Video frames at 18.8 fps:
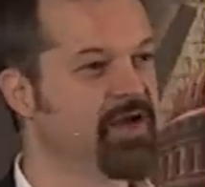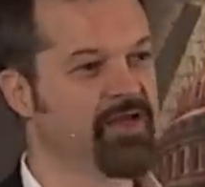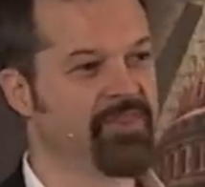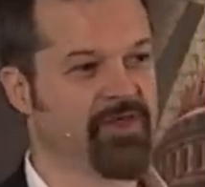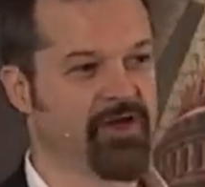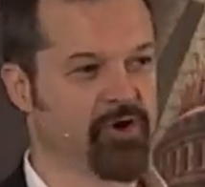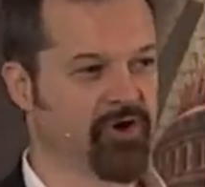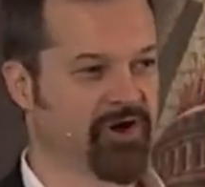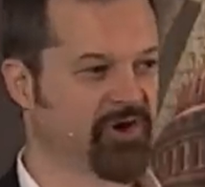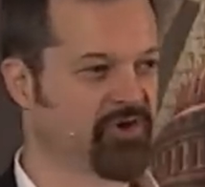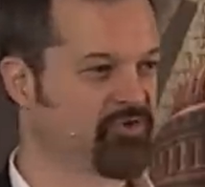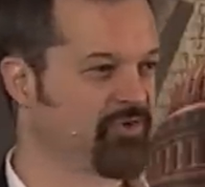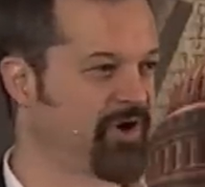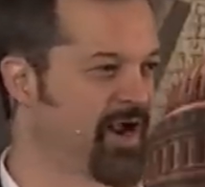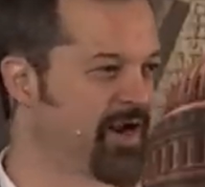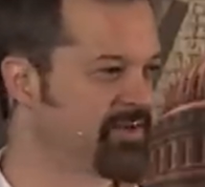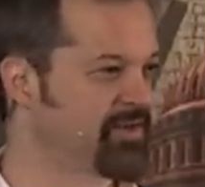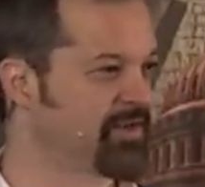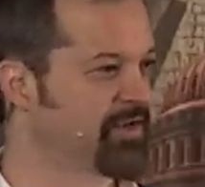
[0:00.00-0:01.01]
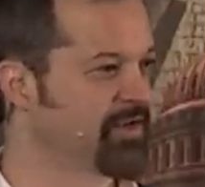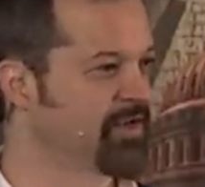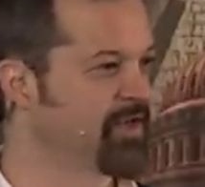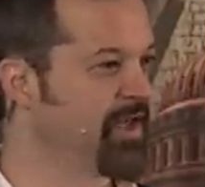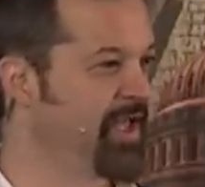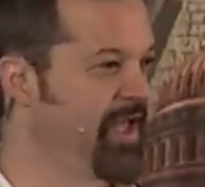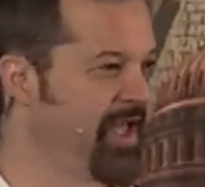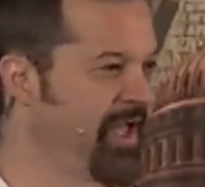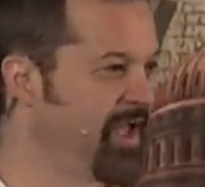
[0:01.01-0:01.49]
they are extracting
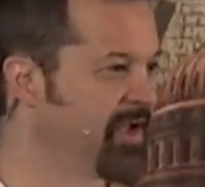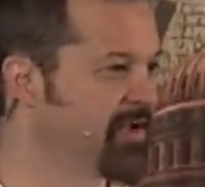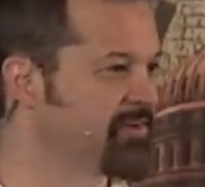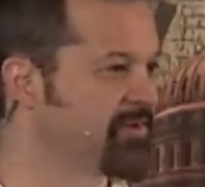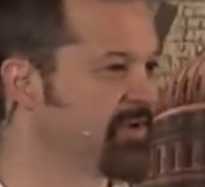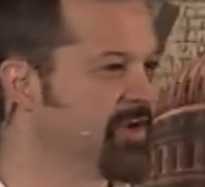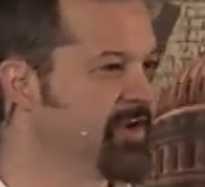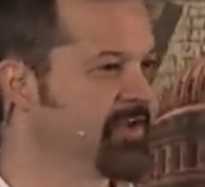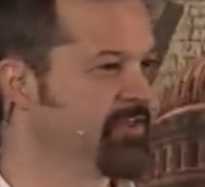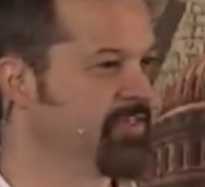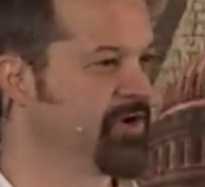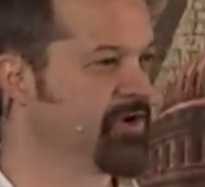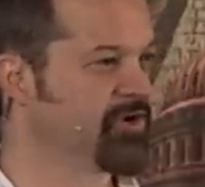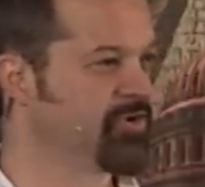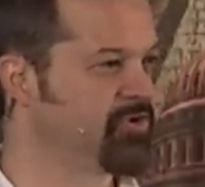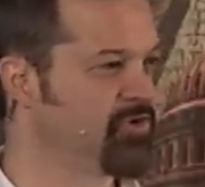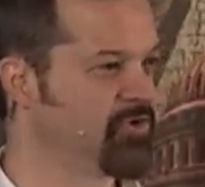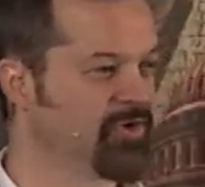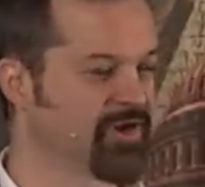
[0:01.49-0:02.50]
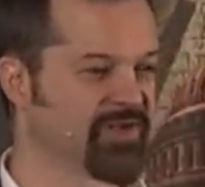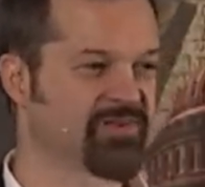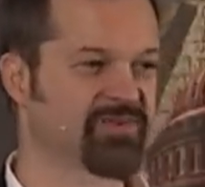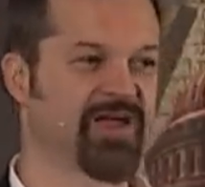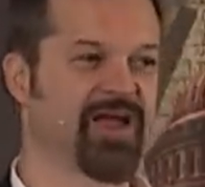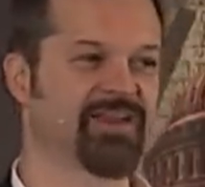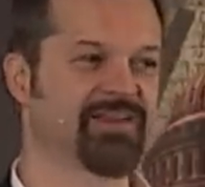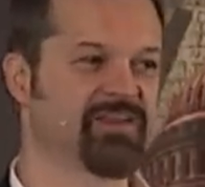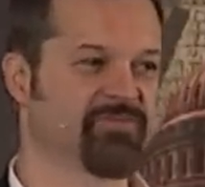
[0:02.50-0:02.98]
eggs, they are doing
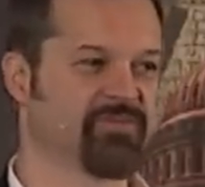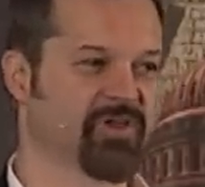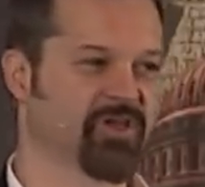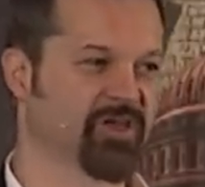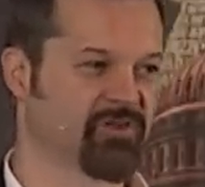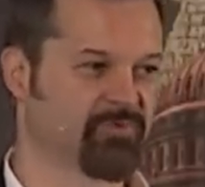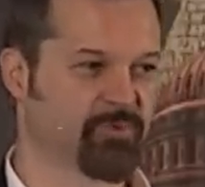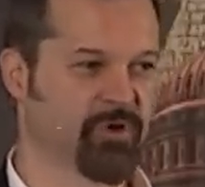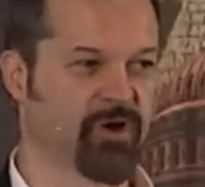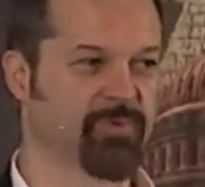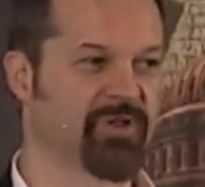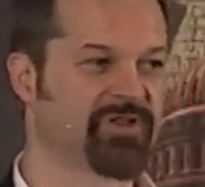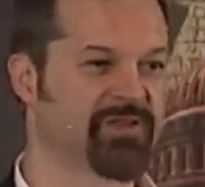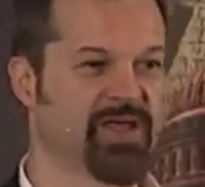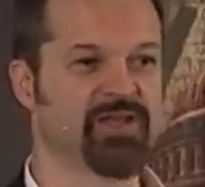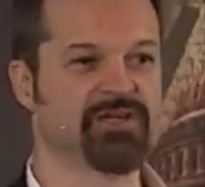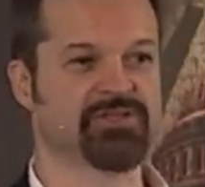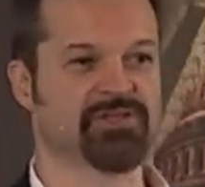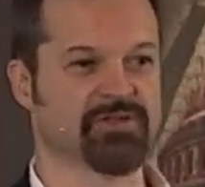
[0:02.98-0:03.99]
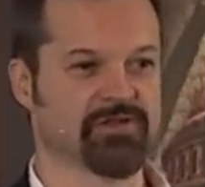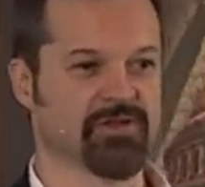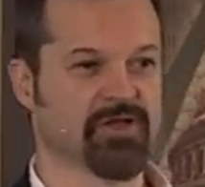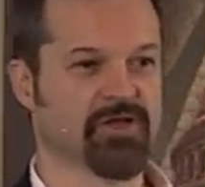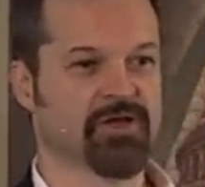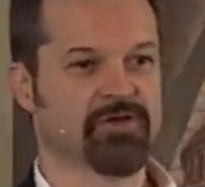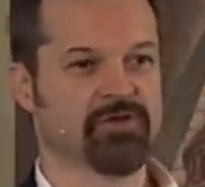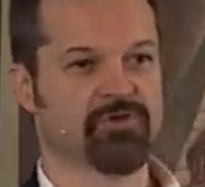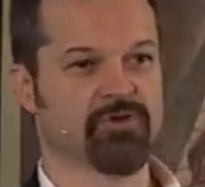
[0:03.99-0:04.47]
scientific experimentation
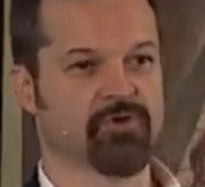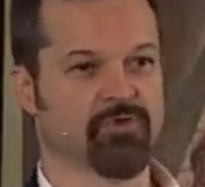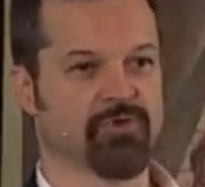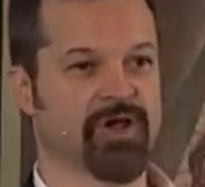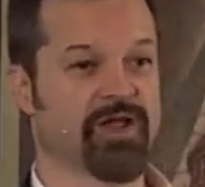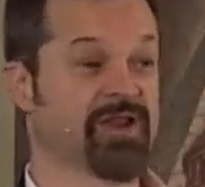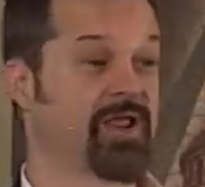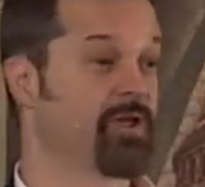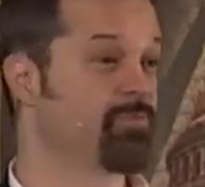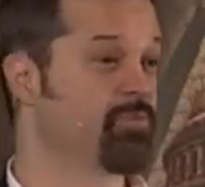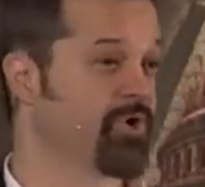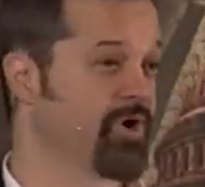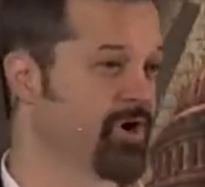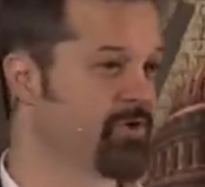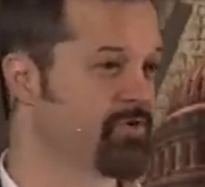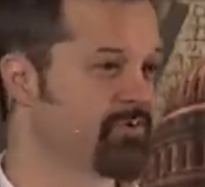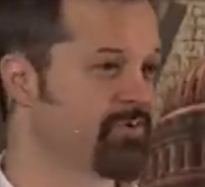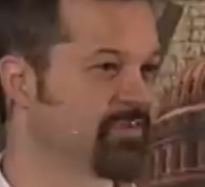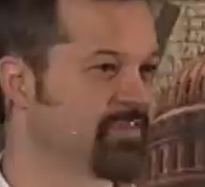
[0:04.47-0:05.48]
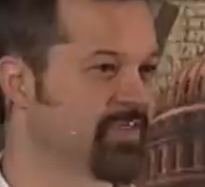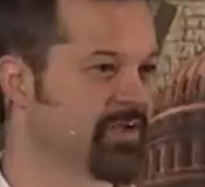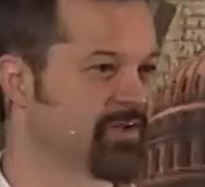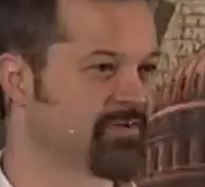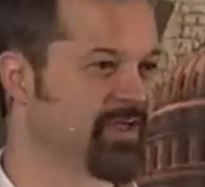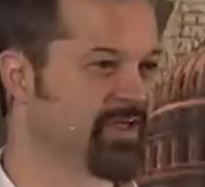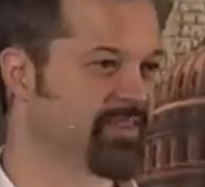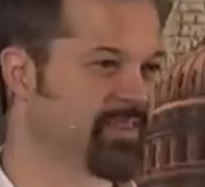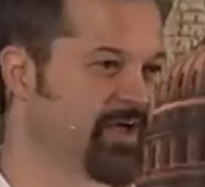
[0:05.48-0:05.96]
to create embryos and
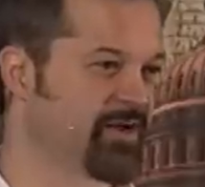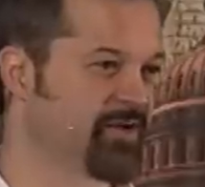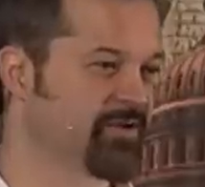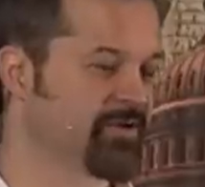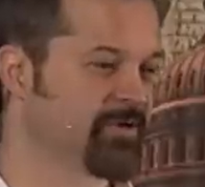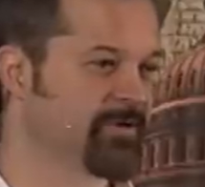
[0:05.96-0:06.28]
things like that.